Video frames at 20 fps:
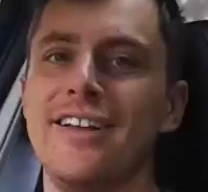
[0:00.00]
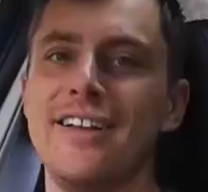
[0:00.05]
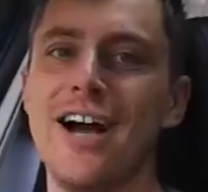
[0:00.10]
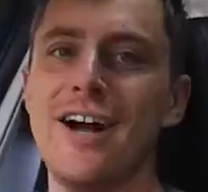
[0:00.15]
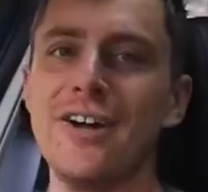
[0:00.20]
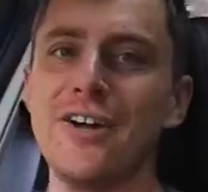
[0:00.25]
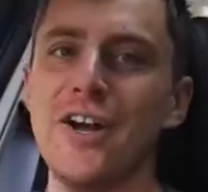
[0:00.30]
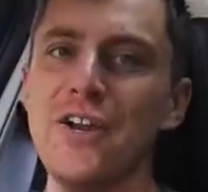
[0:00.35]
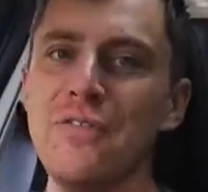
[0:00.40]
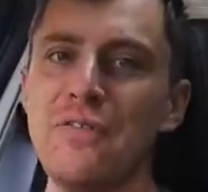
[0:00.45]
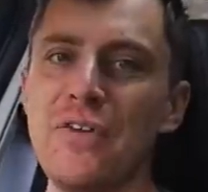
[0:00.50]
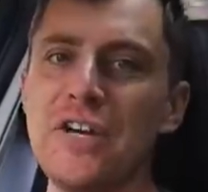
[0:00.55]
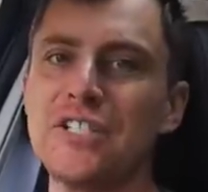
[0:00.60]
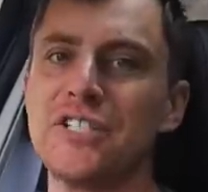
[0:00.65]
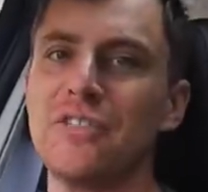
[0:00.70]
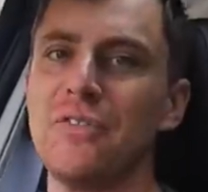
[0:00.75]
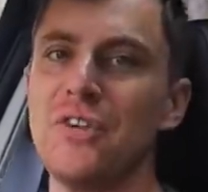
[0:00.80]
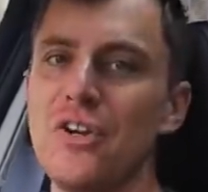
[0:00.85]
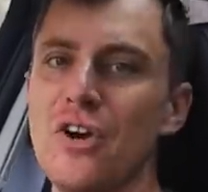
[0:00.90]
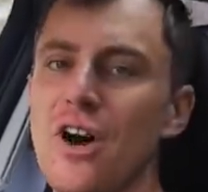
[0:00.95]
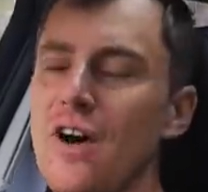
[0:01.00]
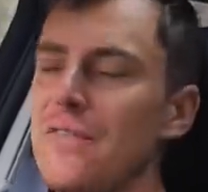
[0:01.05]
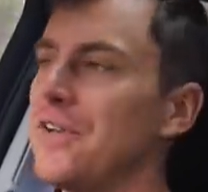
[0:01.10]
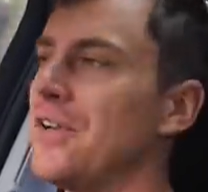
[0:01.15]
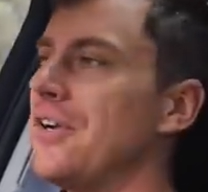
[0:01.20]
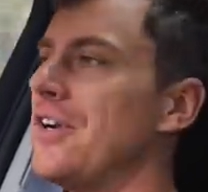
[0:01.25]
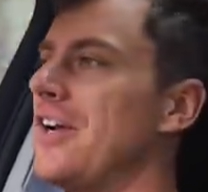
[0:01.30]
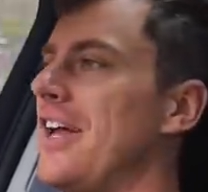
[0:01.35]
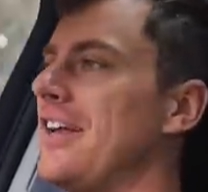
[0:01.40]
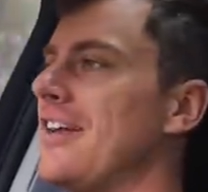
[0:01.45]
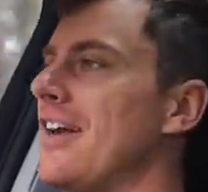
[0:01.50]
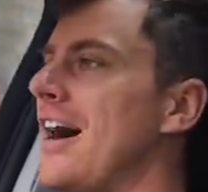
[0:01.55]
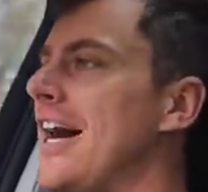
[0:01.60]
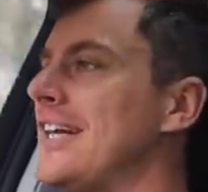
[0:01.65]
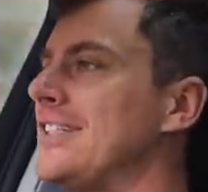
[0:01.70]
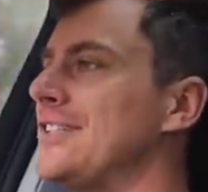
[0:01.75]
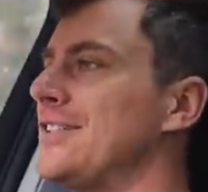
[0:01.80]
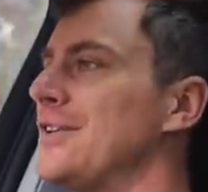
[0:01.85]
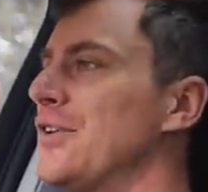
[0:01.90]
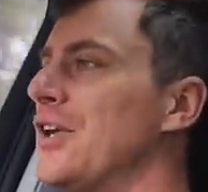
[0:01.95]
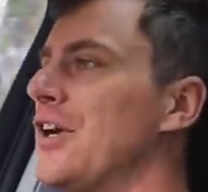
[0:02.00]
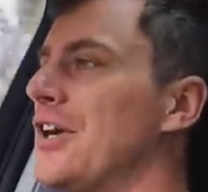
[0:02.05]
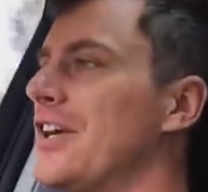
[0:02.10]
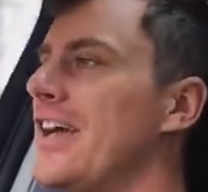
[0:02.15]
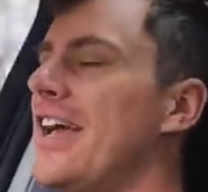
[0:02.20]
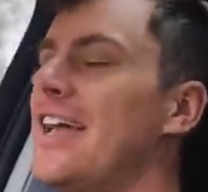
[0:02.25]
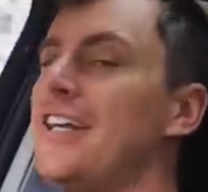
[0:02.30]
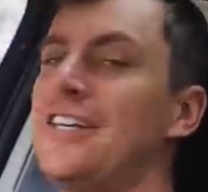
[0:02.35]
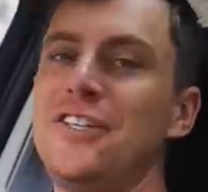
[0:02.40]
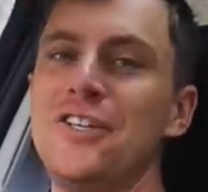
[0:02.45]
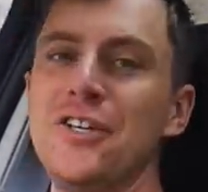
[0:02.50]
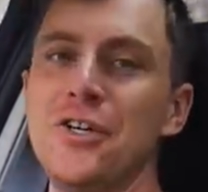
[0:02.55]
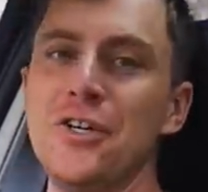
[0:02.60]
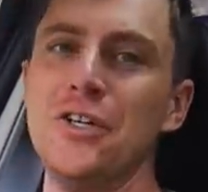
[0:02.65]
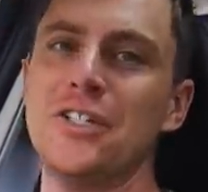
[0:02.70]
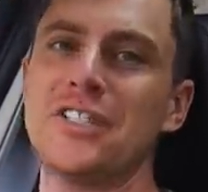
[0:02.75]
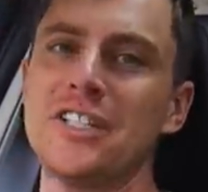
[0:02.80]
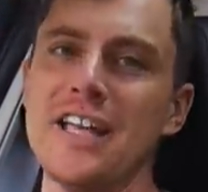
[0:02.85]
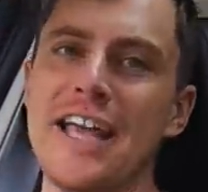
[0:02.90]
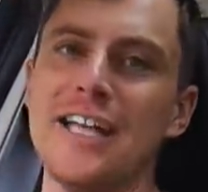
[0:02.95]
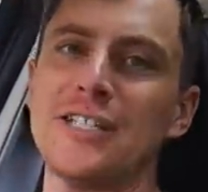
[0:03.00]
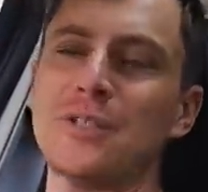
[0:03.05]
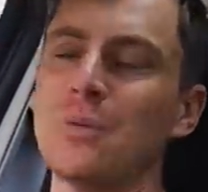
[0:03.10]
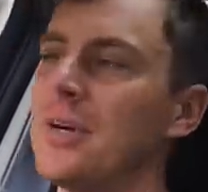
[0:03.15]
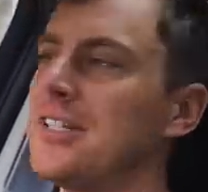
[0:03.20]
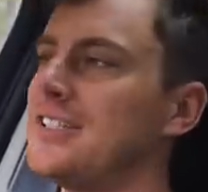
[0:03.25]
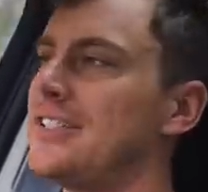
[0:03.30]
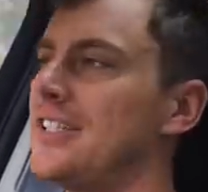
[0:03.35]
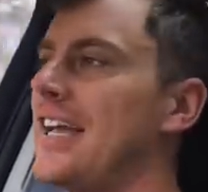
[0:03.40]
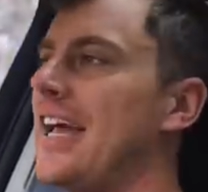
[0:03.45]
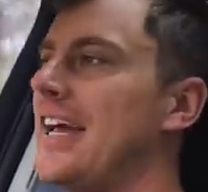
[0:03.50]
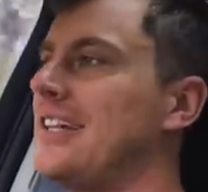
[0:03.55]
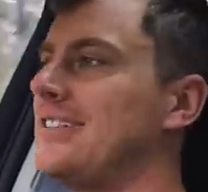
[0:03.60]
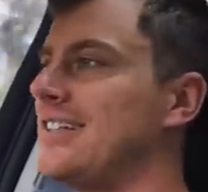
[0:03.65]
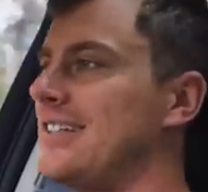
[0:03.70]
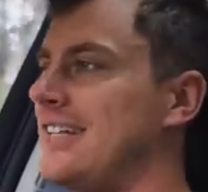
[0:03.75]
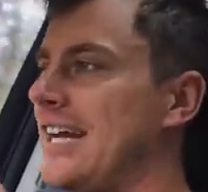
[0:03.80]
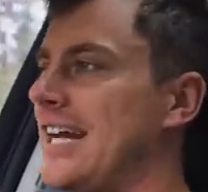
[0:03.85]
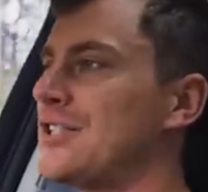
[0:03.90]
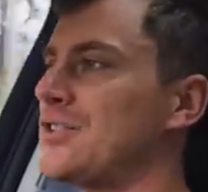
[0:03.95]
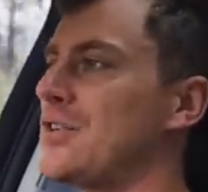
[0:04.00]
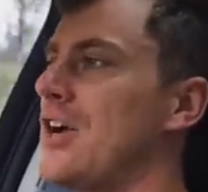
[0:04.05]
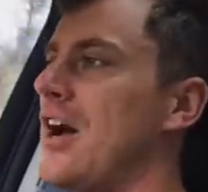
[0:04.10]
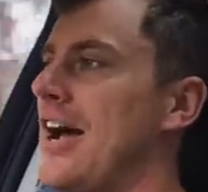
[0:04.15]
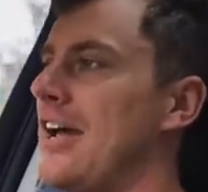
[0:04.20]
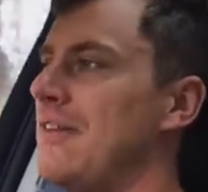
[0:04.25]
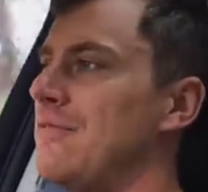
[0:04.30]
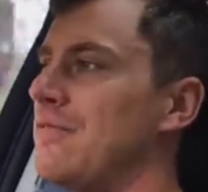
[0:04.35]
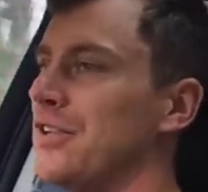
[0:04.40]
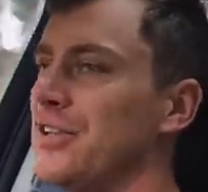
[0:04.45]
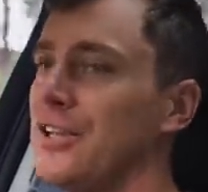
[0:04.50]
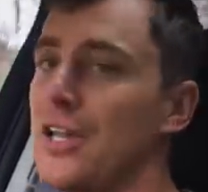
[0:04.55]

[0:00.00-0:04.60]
Now I'm gonna finish the video off here today, guys. So look, a huge thanks once again to Next Ride for